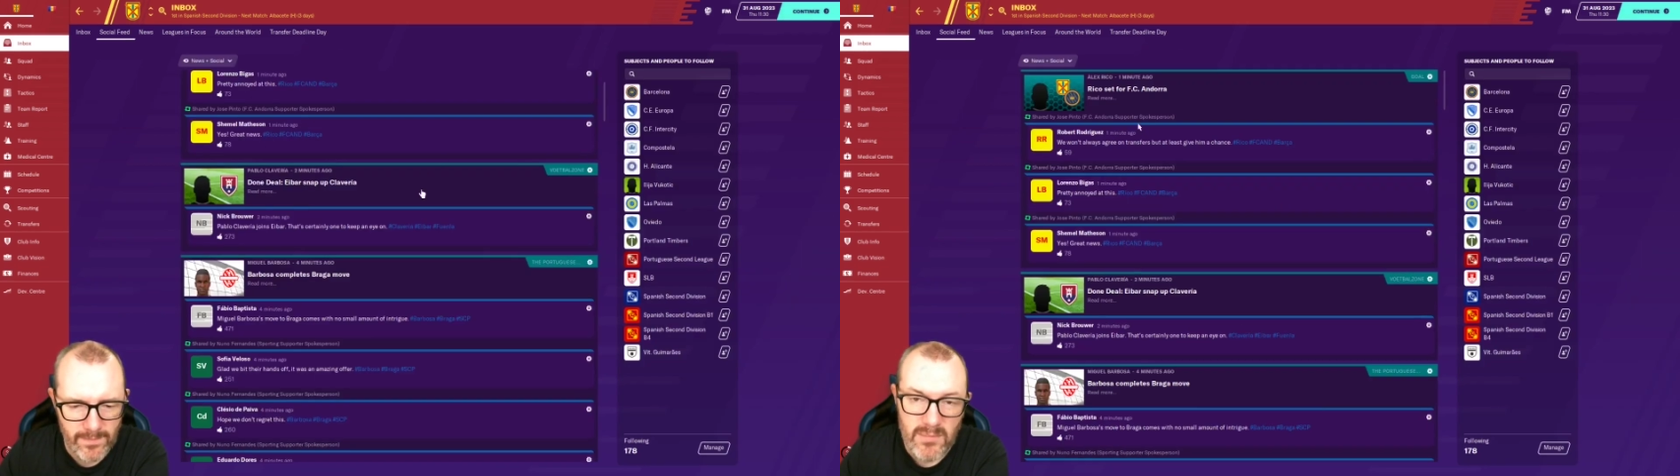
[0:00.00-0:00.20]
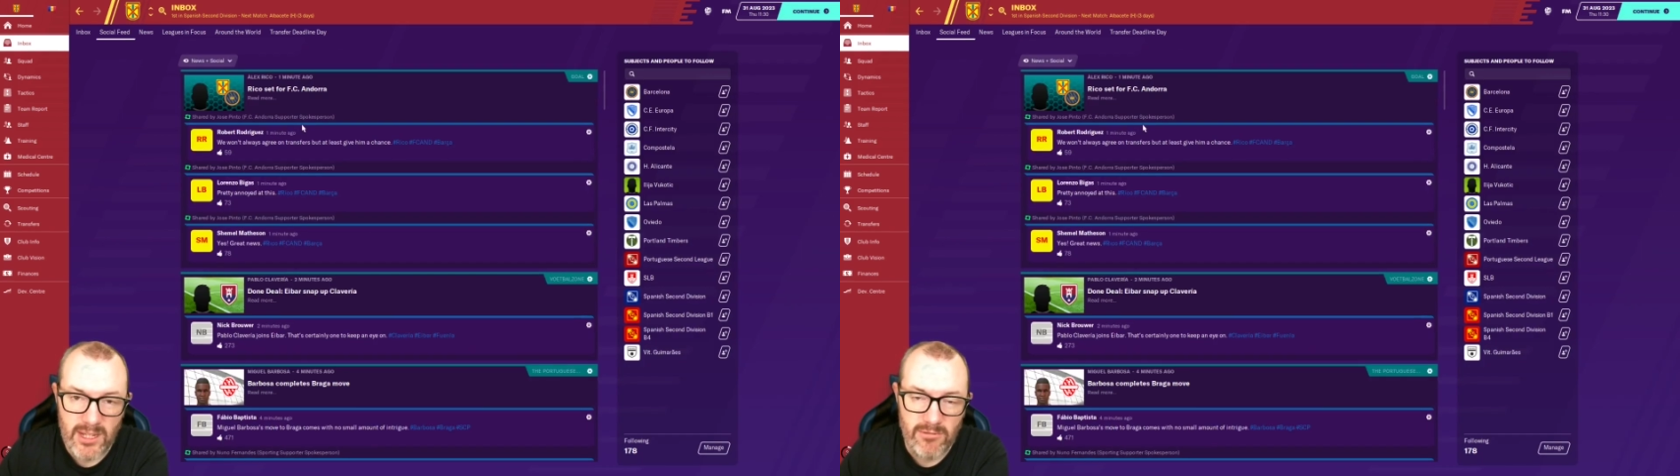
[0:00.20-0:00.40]

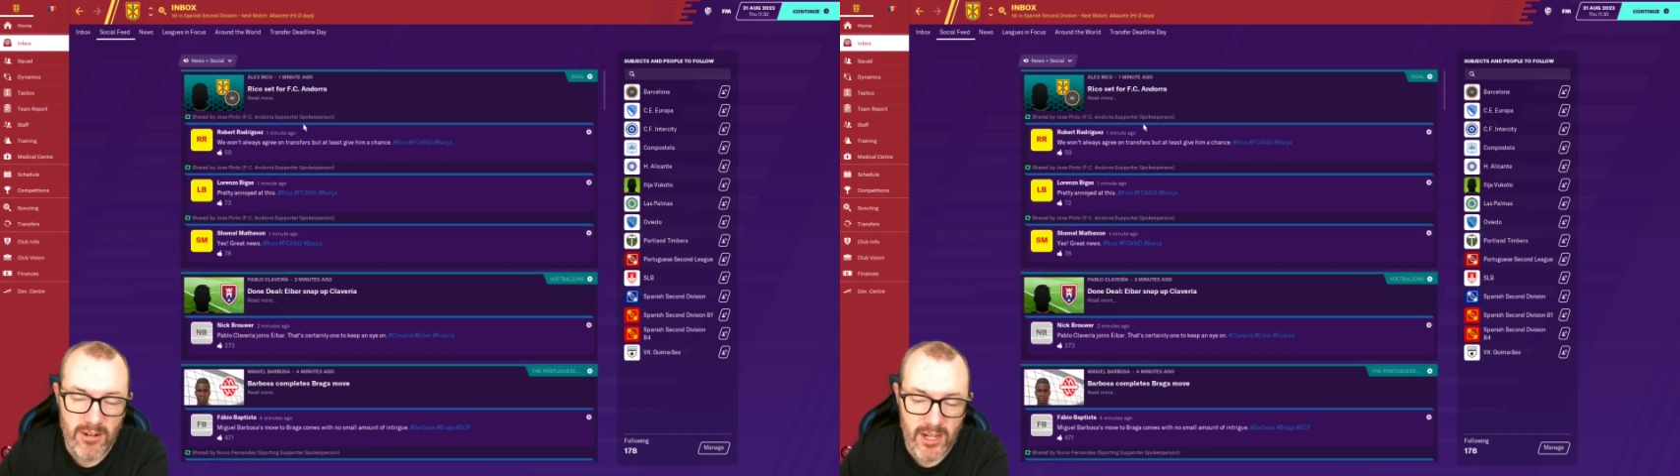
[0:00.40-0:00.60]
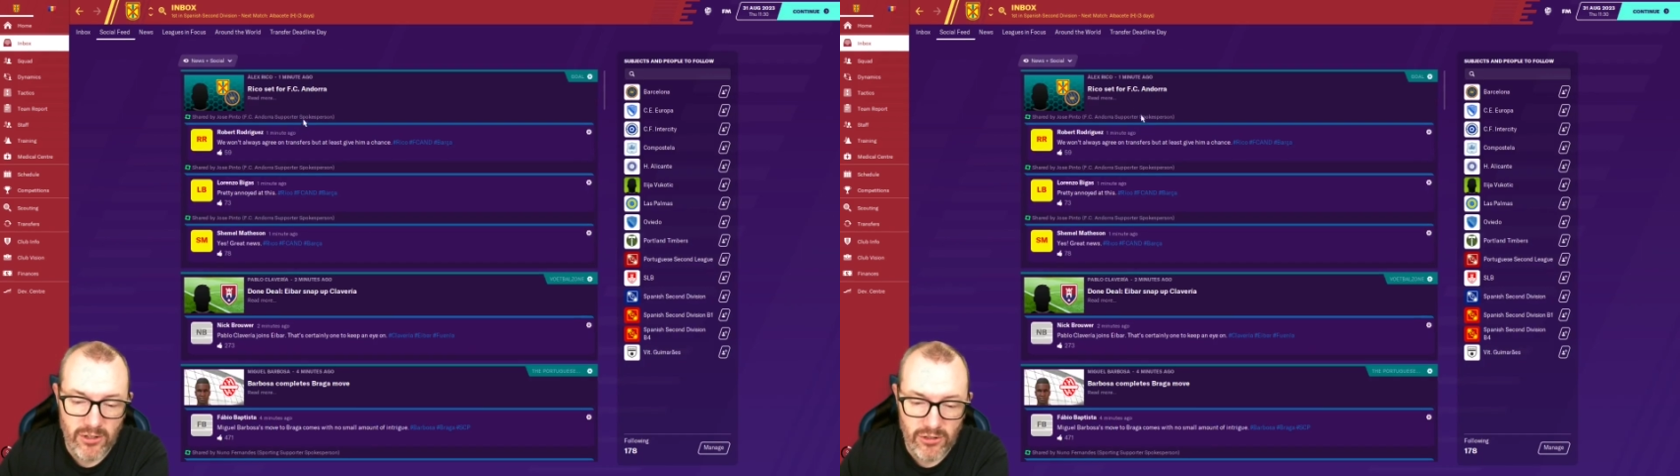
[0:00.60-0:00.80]
Mixed
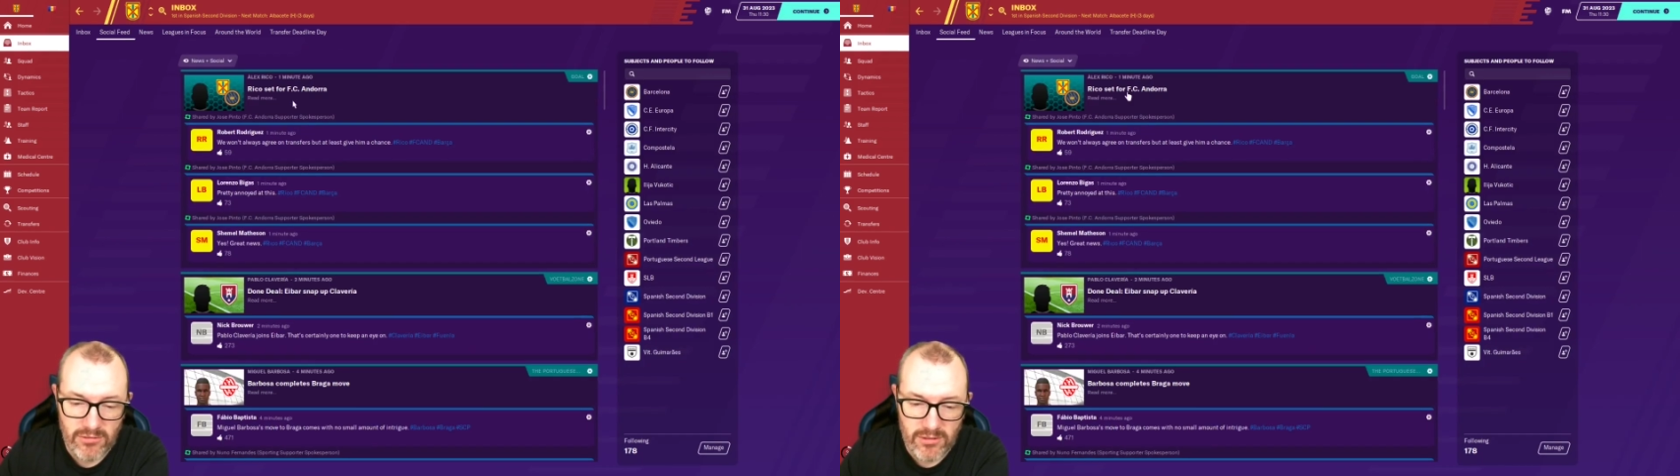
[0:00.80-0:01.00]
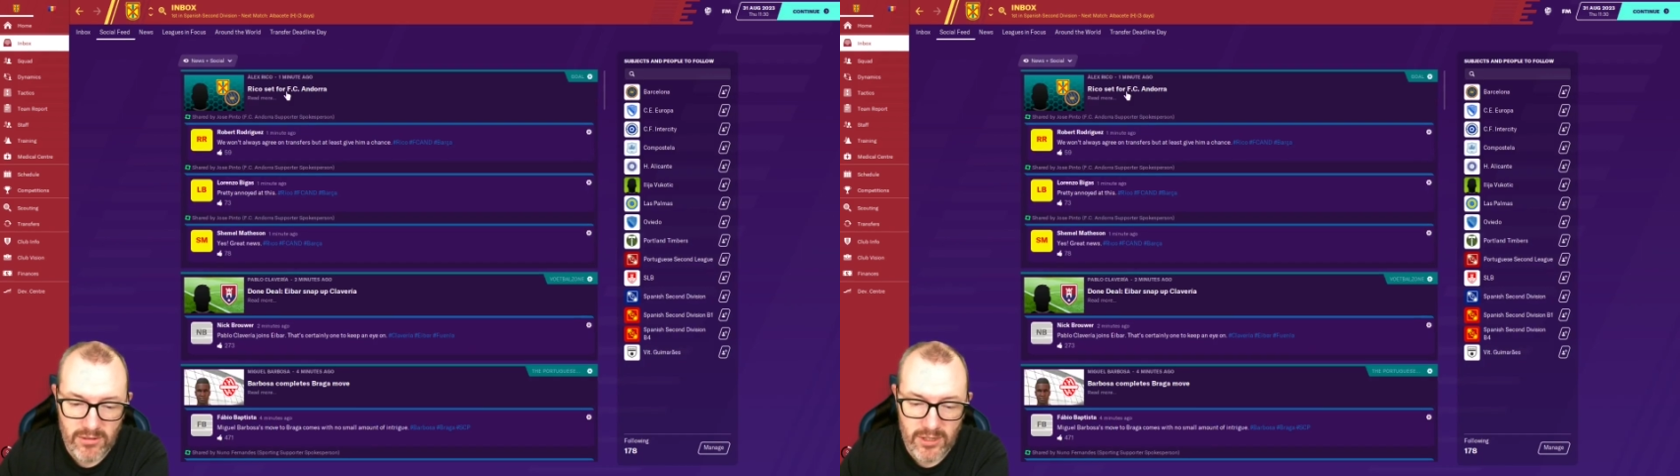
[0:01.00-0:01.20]
reaction
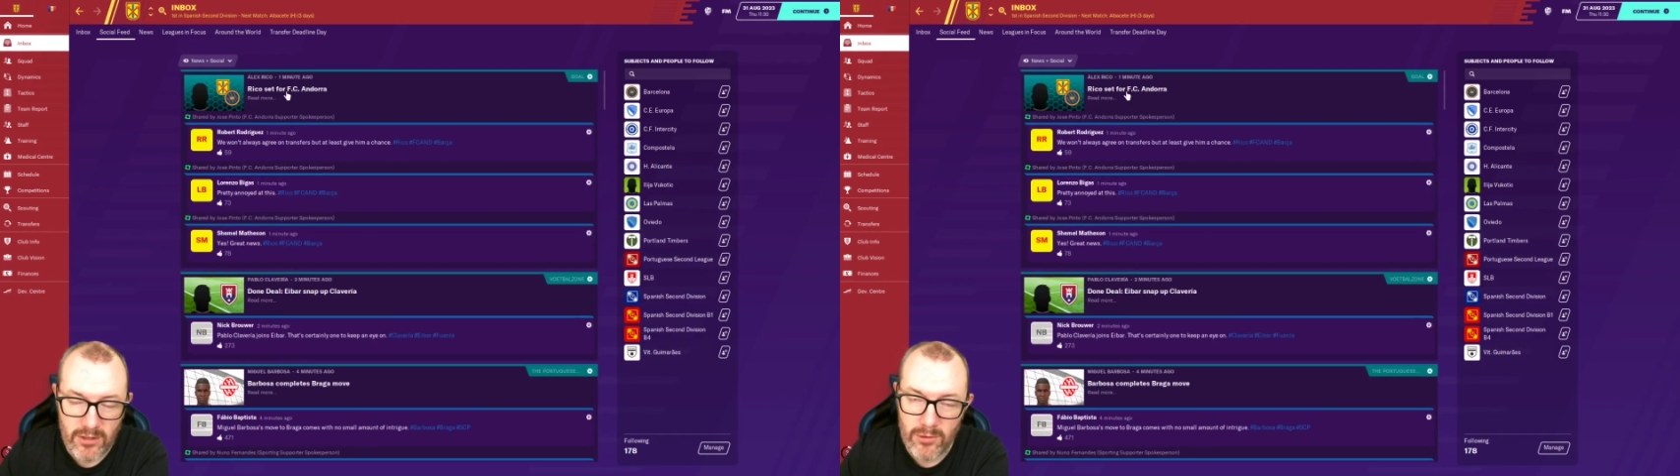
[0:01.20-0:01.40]
on the